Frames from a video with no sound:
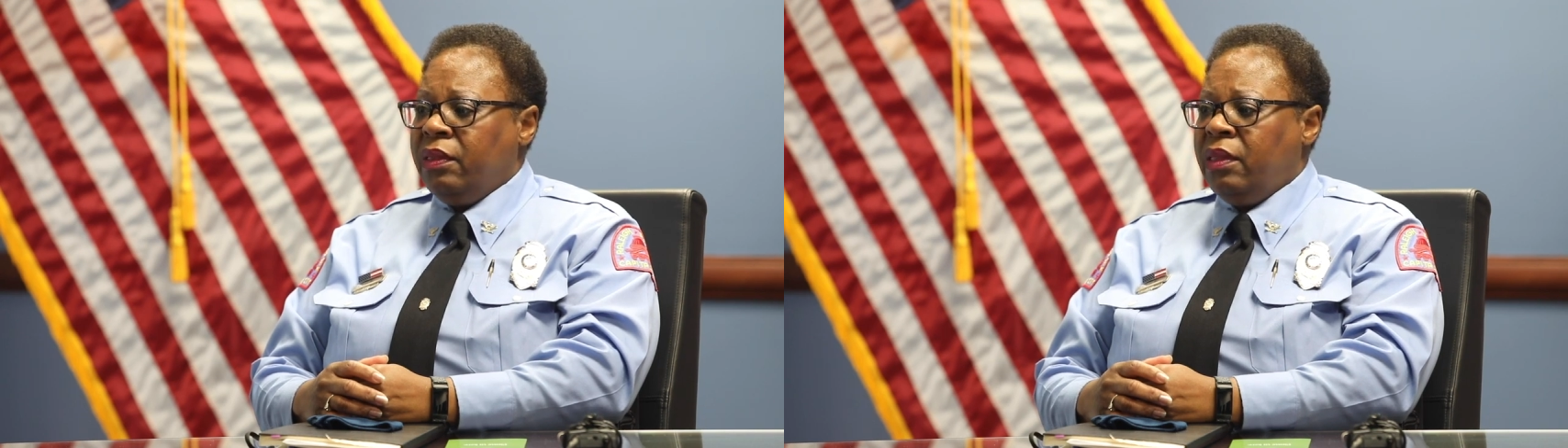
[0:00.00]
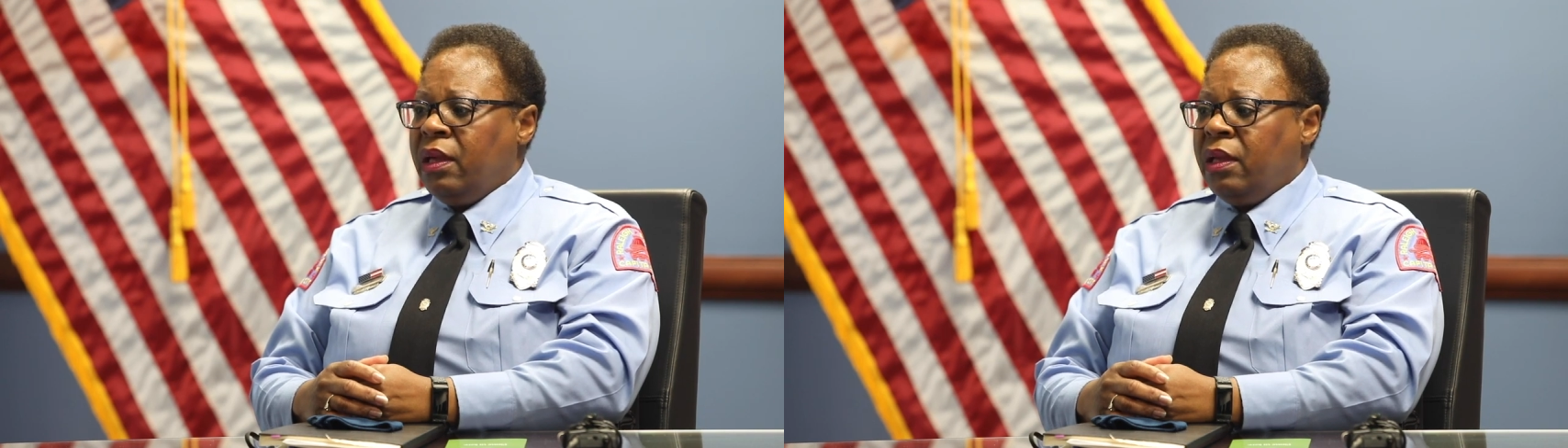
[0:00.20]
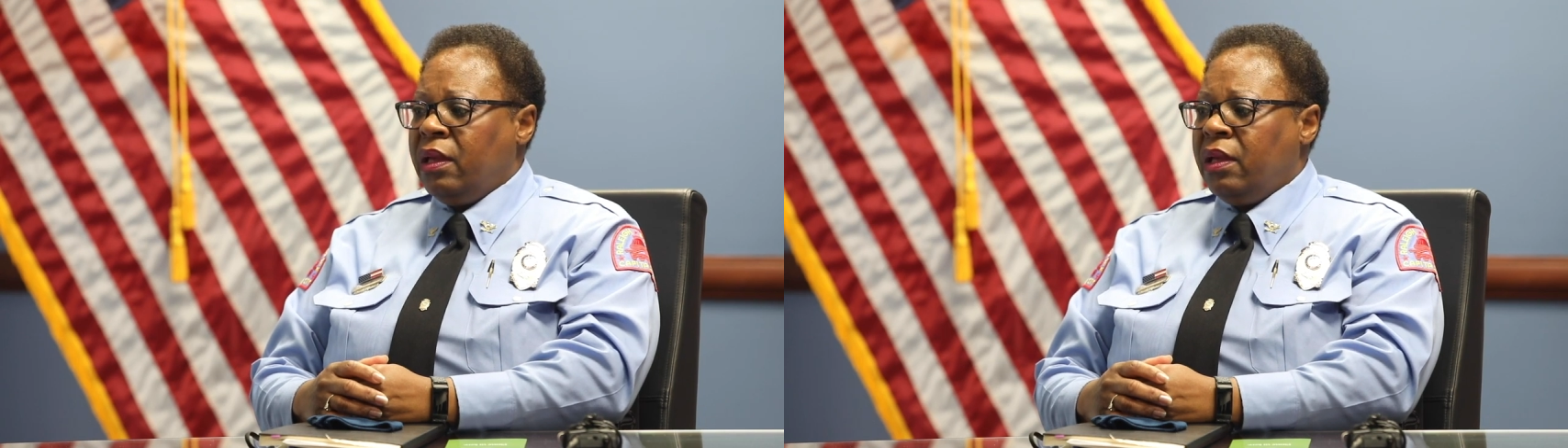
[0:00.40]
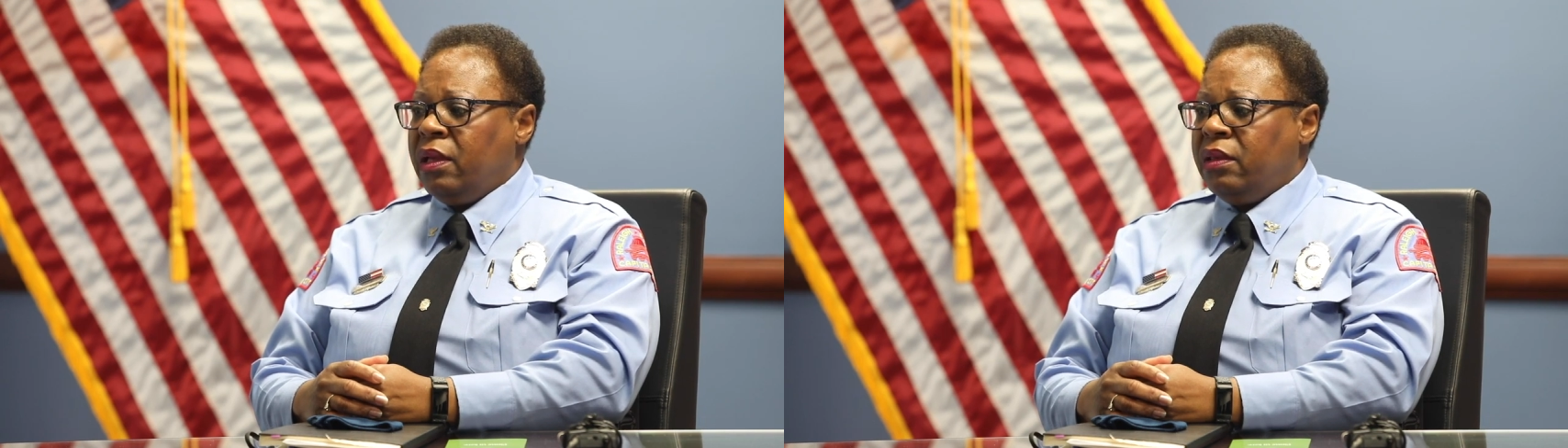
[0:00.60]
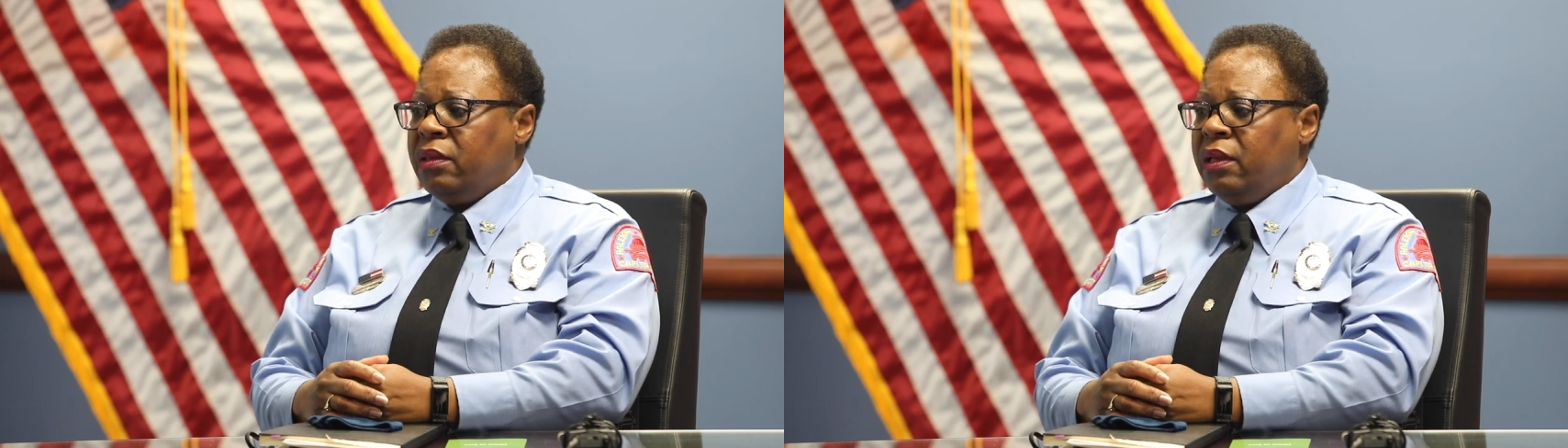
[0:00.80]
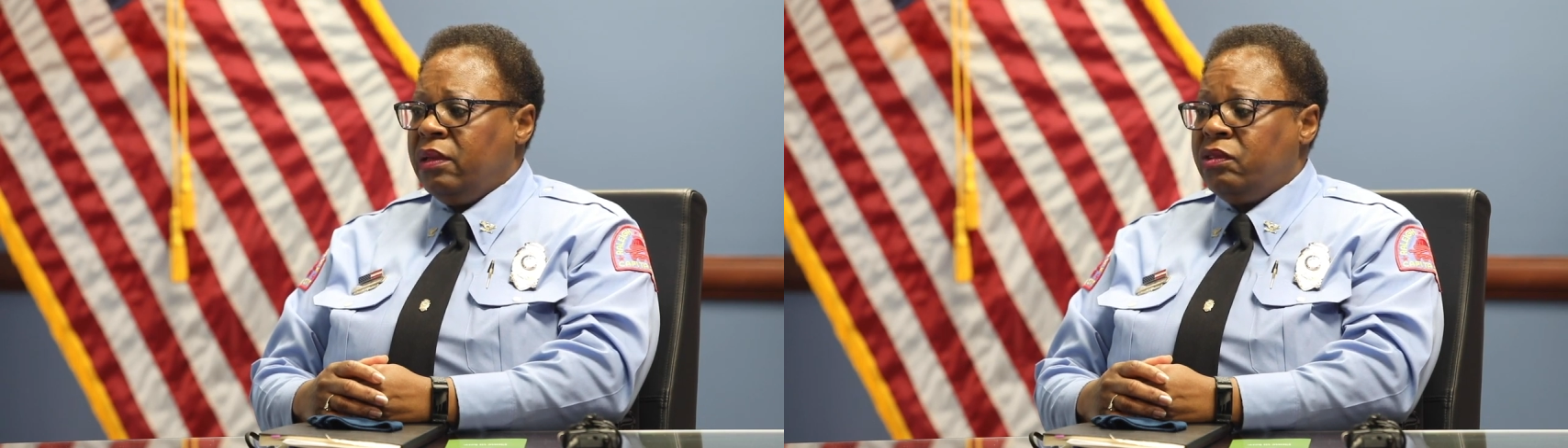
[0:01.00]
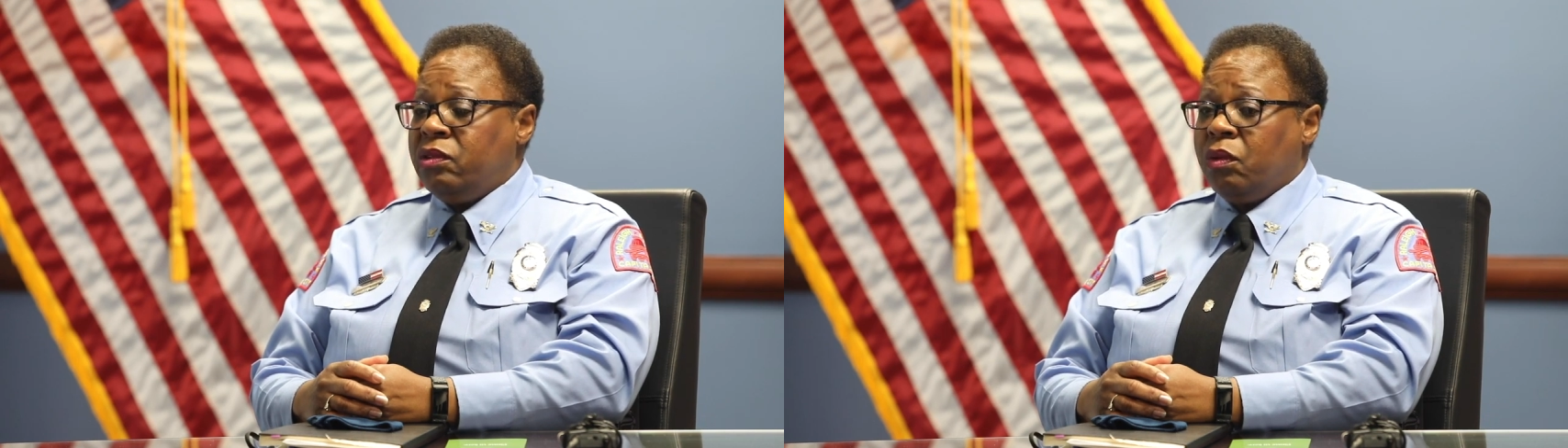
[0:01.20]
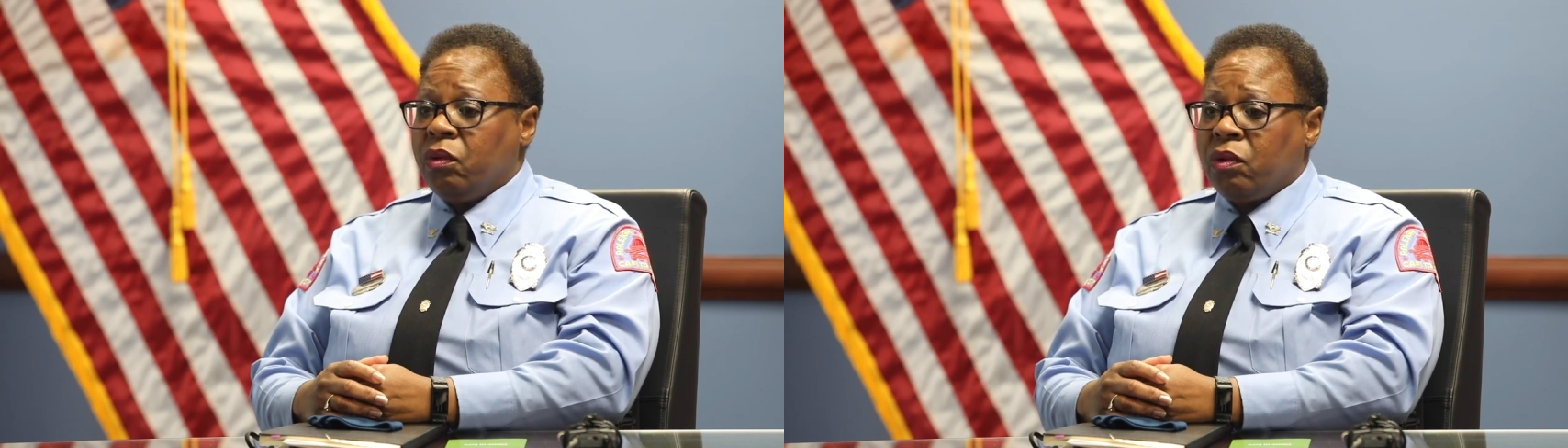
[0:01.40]
the
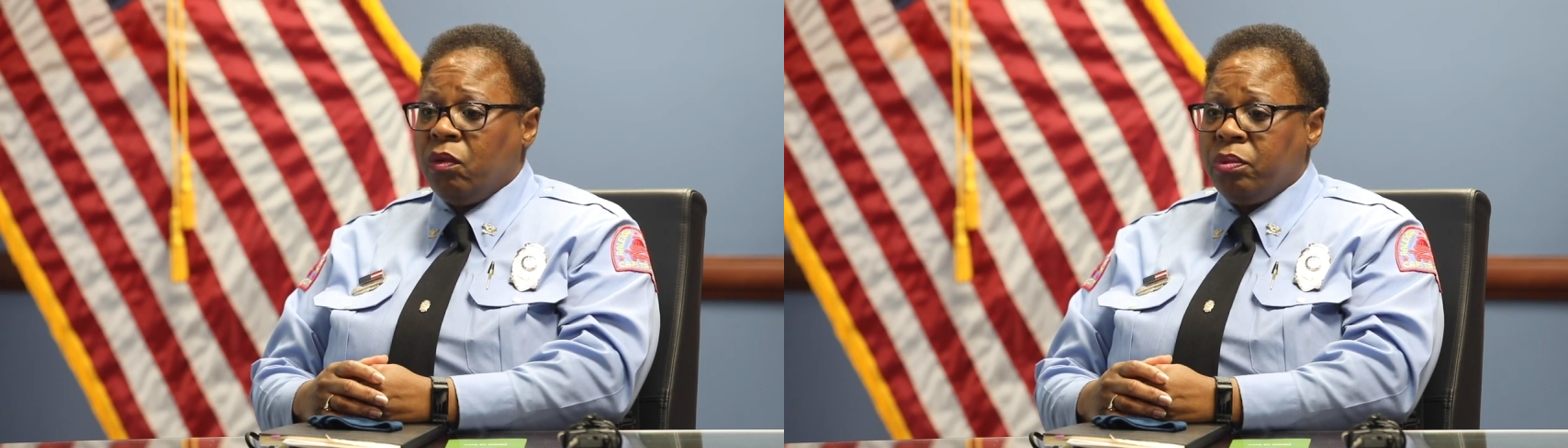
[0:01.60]
historical